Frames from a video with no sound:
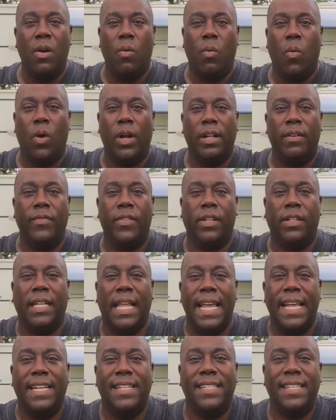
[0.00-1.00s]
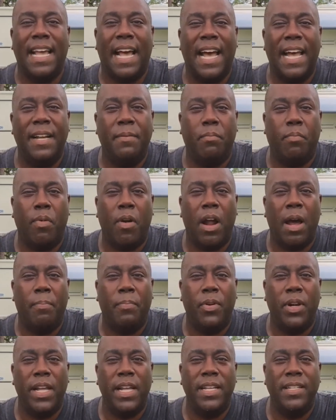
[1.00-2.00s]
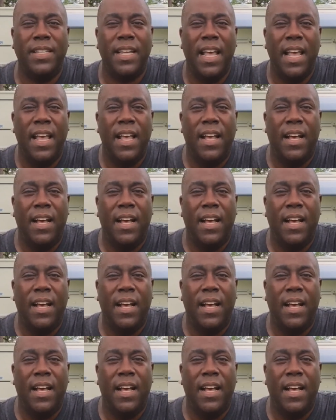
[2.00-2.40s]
one of the lakeside properties.